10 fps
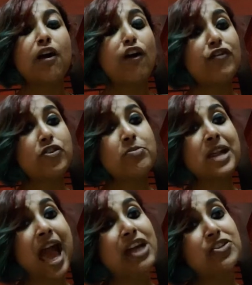of human
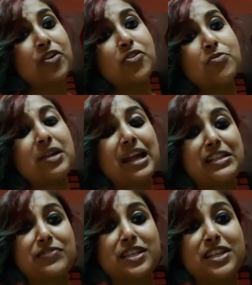action and human
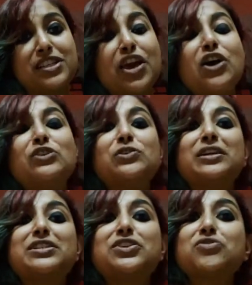activities. So
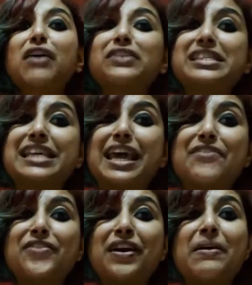let us travel safe,